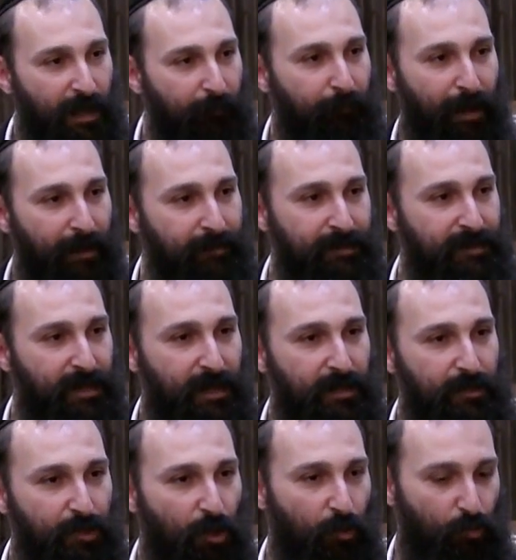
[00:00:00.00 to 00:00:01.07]
Ramban
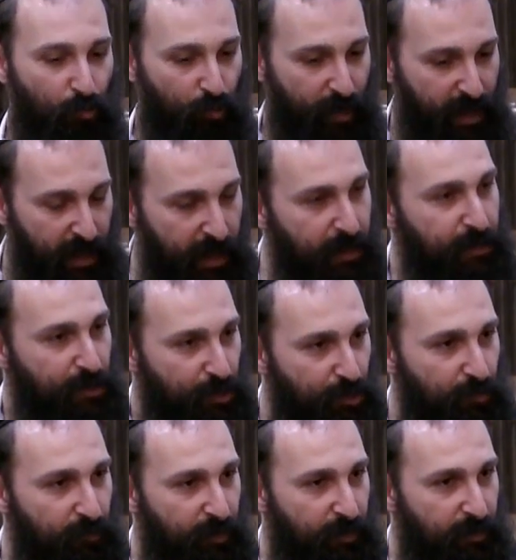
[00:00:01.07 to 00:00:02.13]
said, no, we as
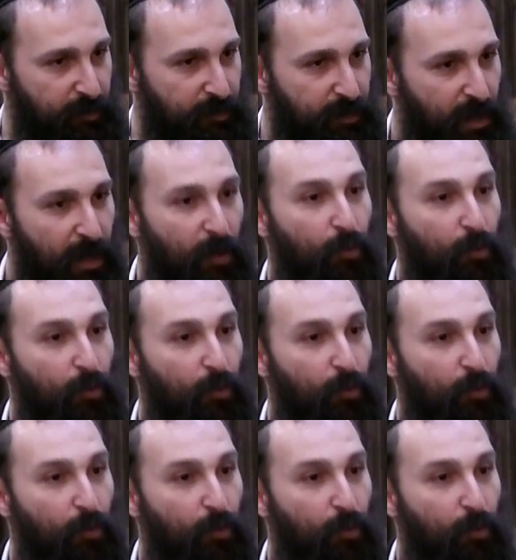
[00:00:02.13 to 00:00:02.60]
humans,